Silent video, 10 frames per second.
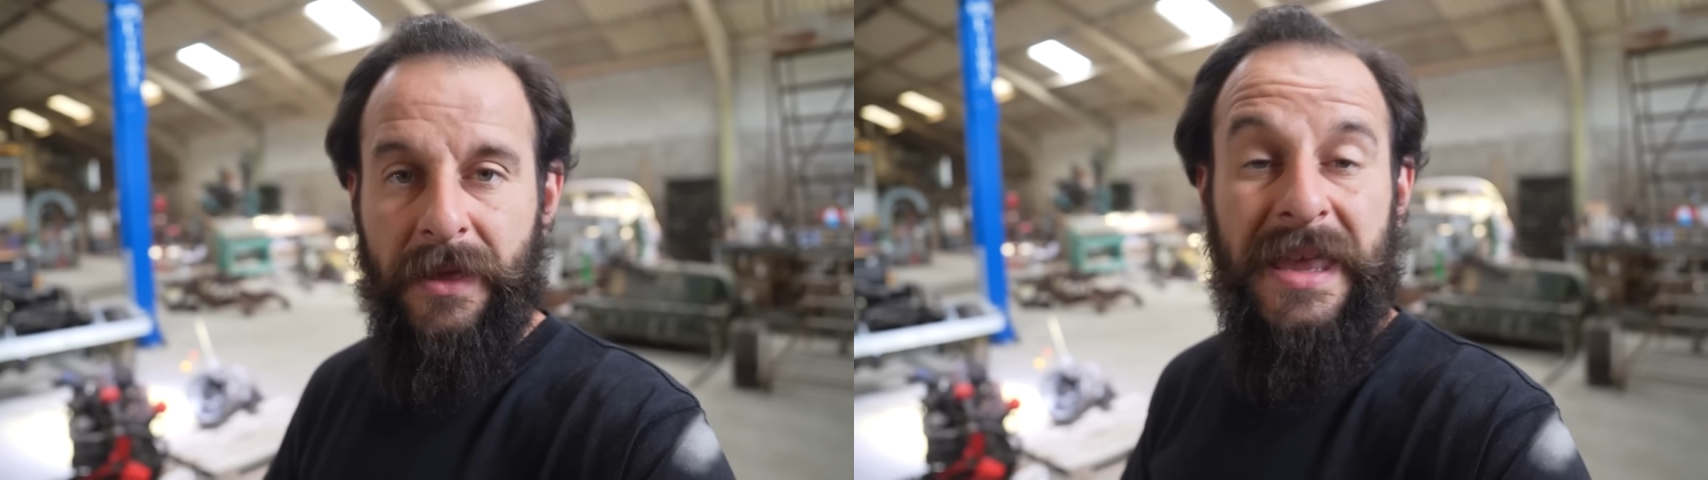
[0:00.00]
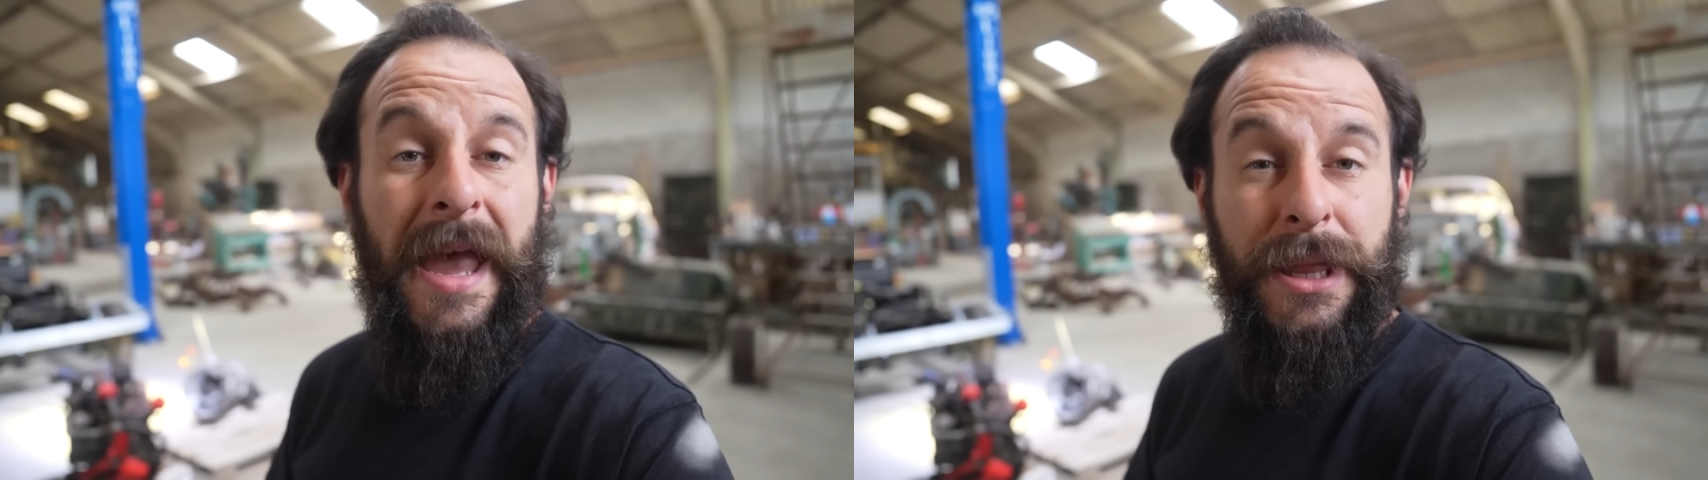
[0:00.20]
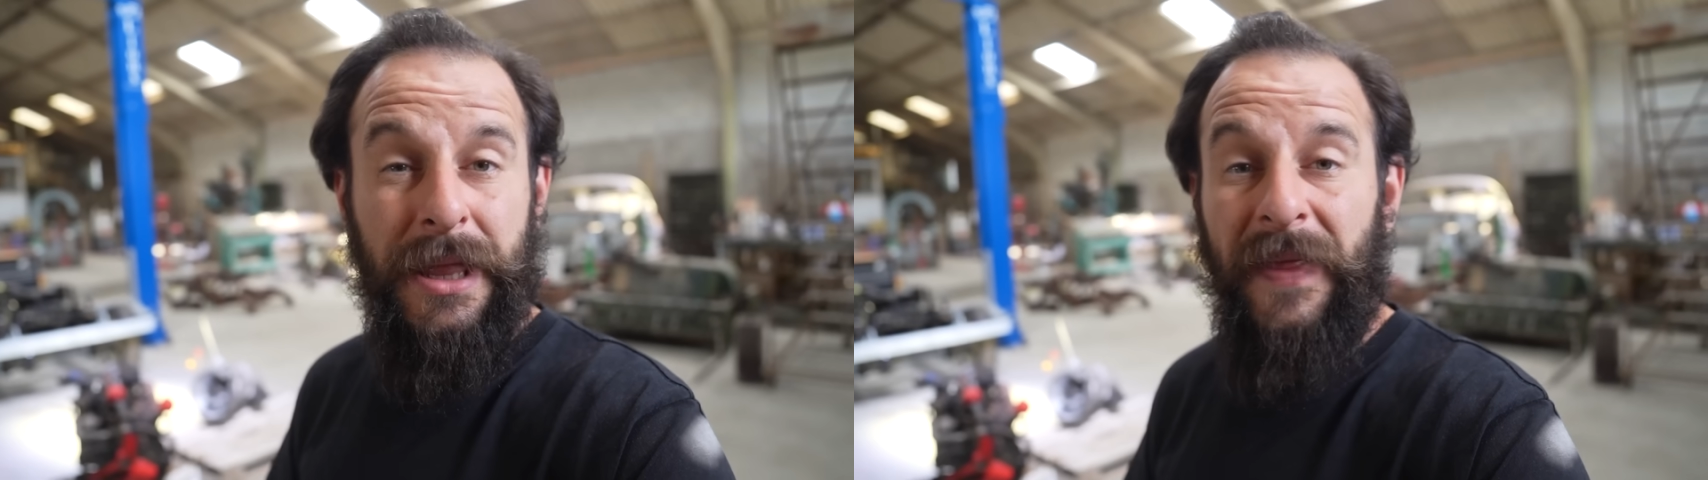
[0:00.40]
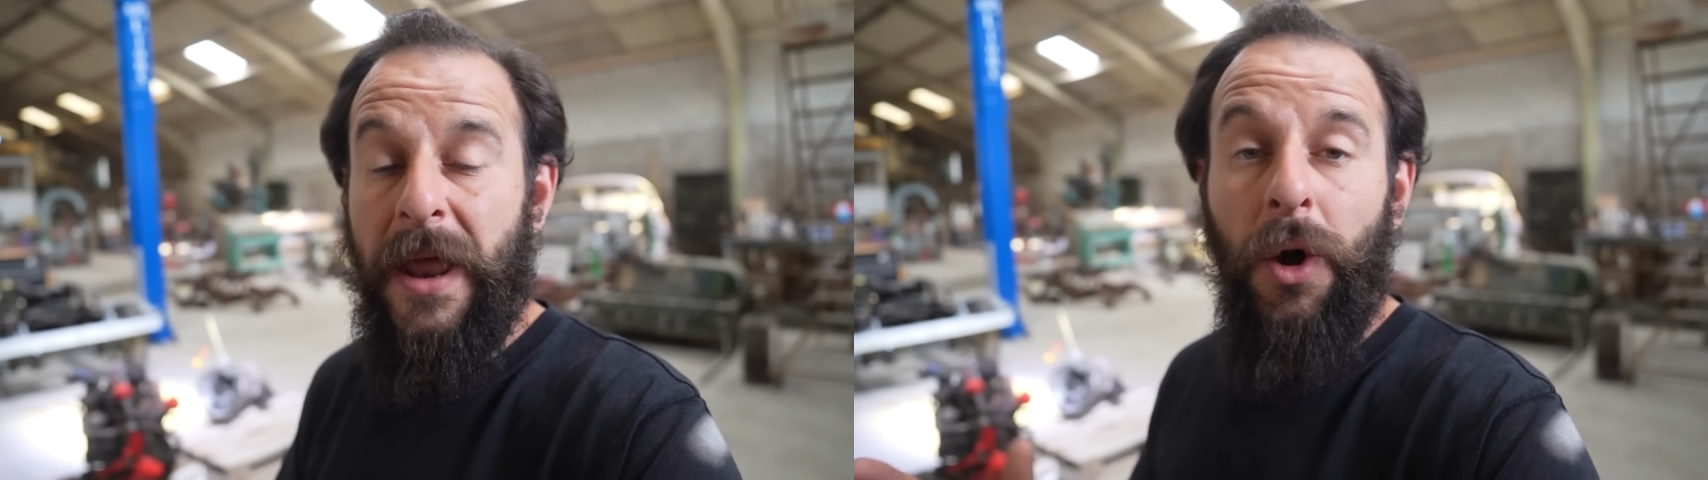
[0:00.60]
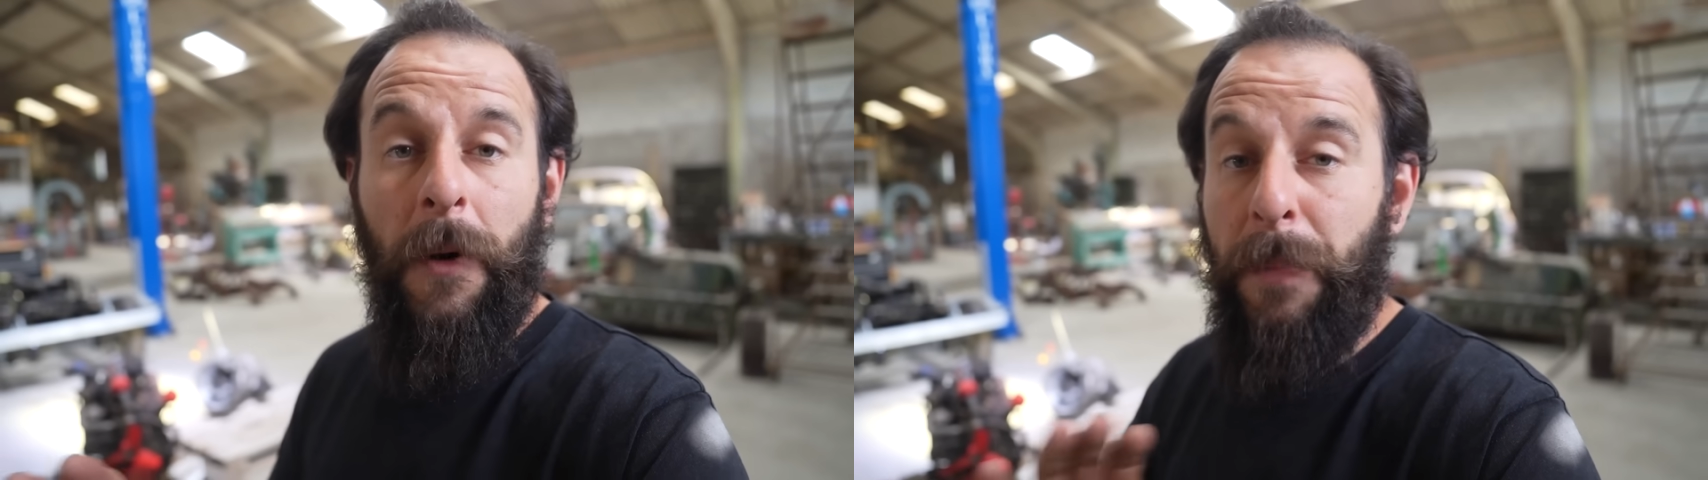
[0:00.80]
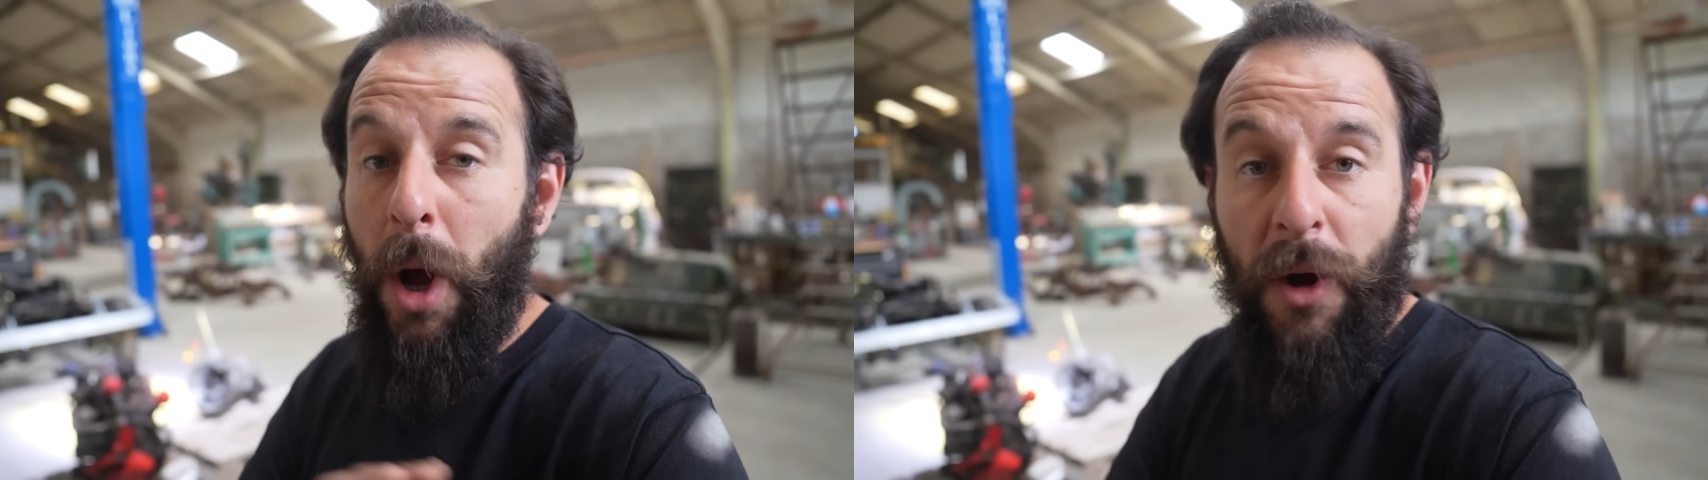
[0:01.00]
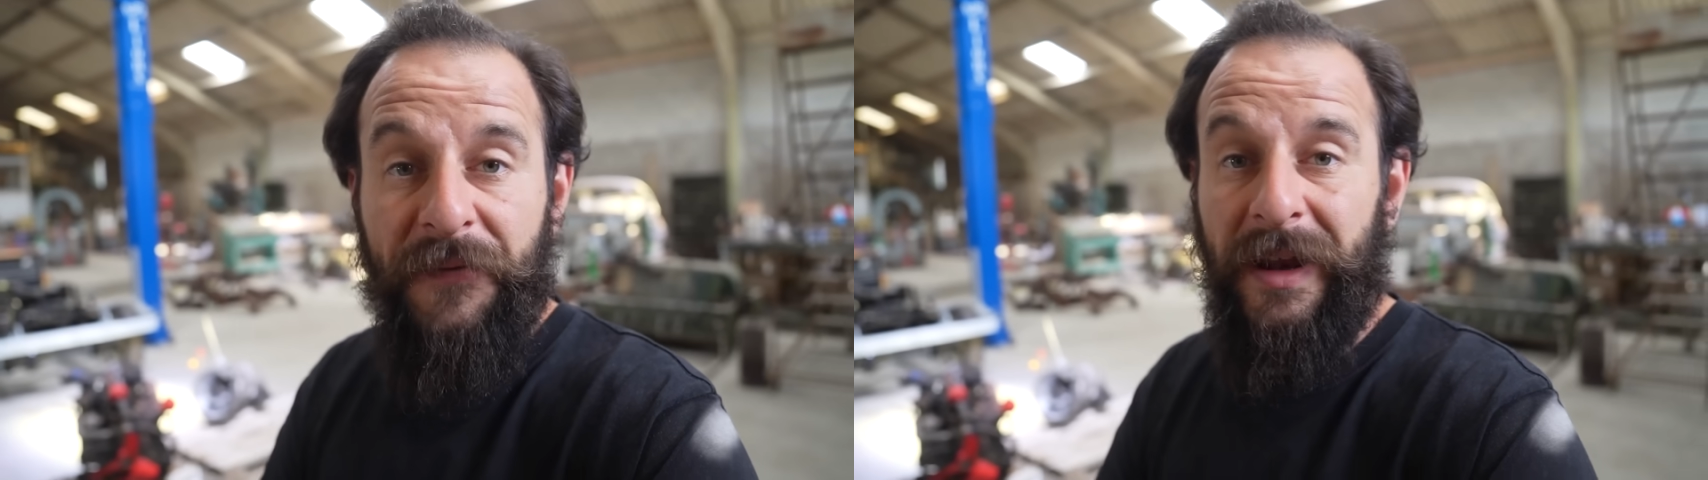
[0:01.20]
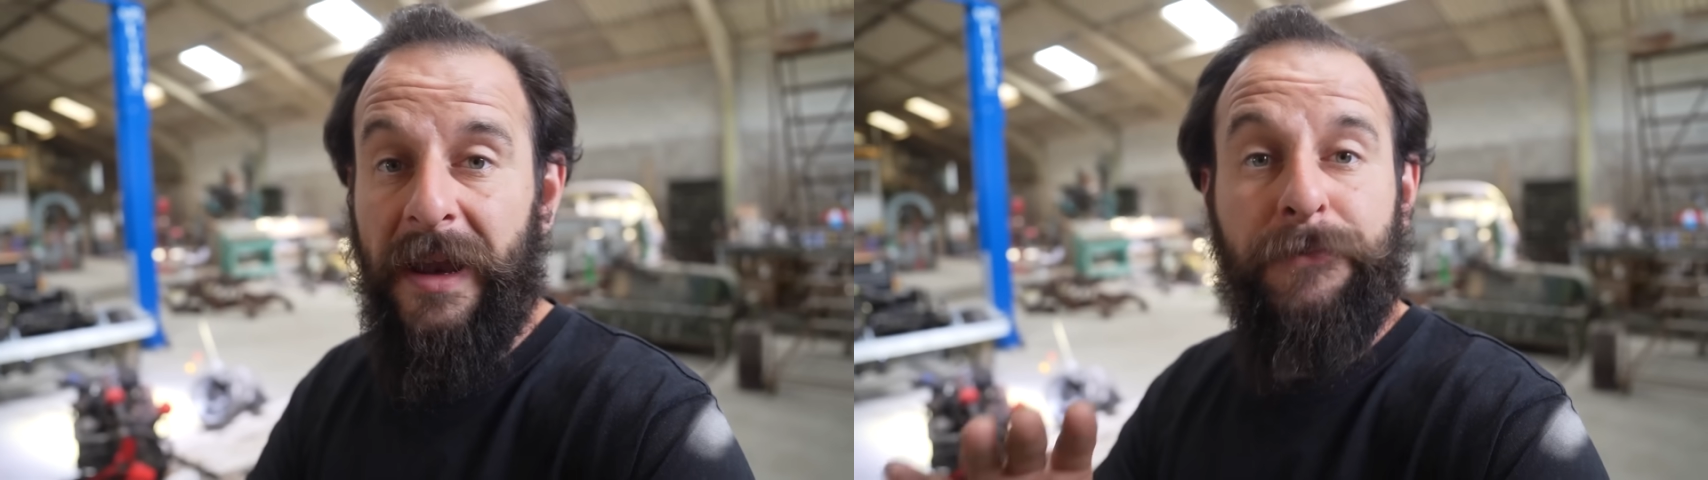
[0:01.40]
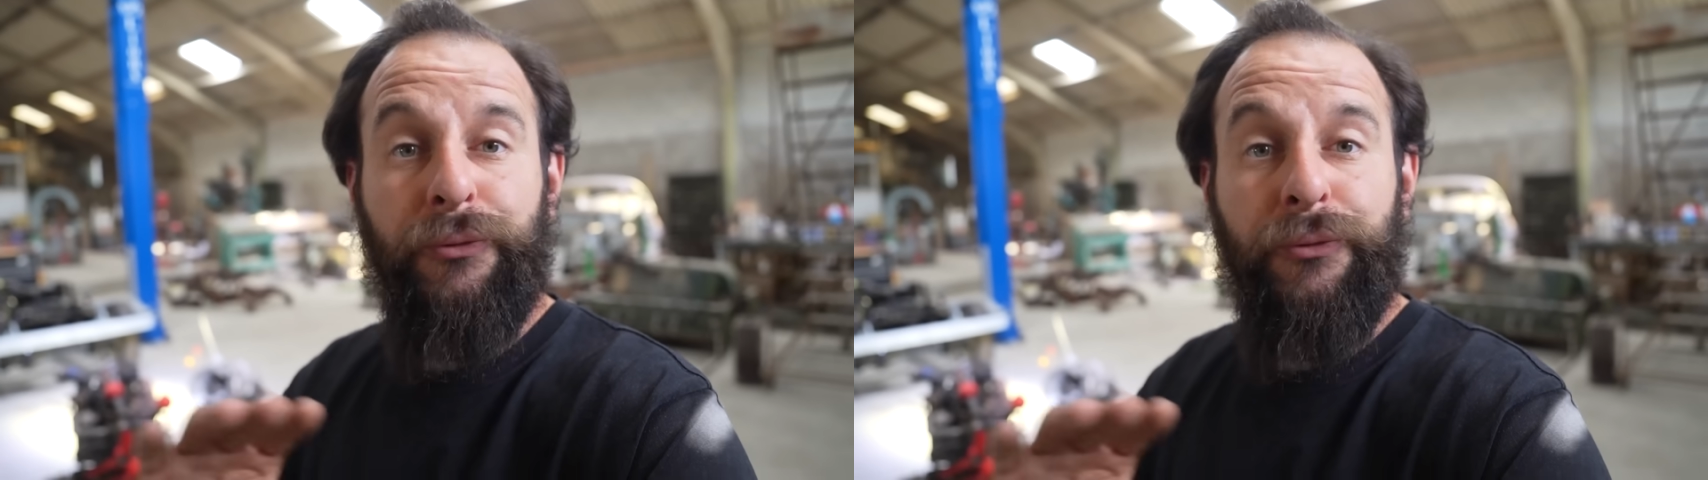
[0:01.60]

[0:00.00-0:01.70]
Yes, they're not perfectly